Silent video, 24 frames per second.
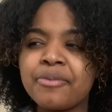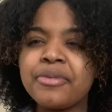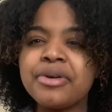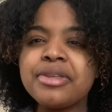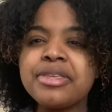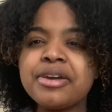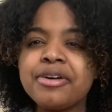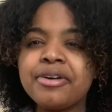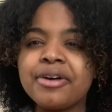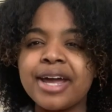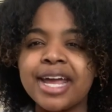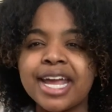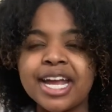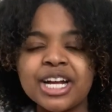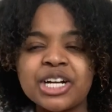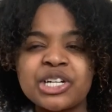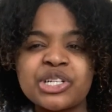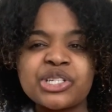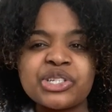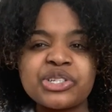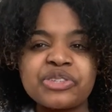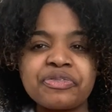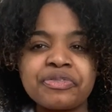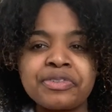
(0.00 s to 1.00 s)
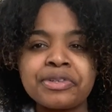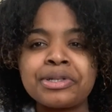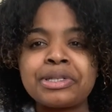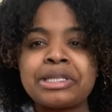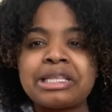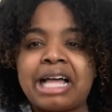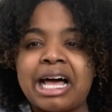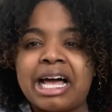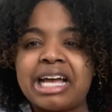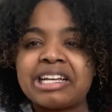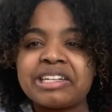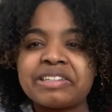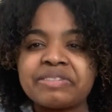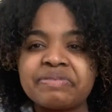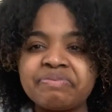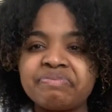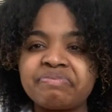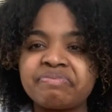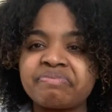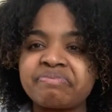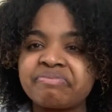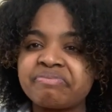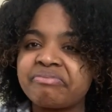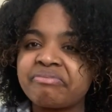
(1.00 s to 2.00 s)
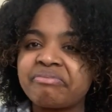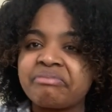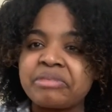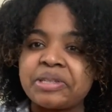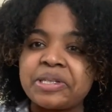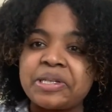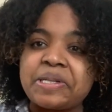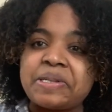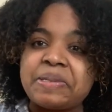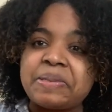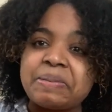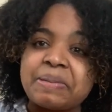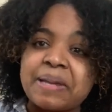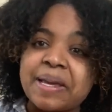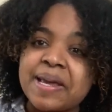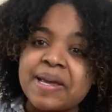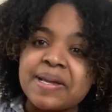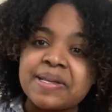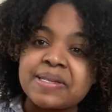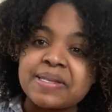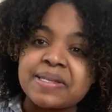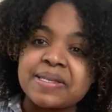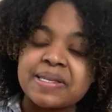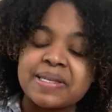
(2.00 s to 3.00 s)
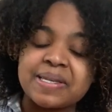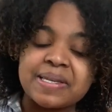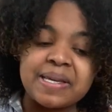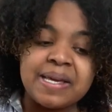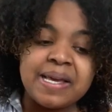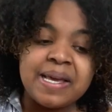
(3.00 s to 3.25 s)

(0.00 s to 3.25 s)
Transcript: and your hair just feel like nasty.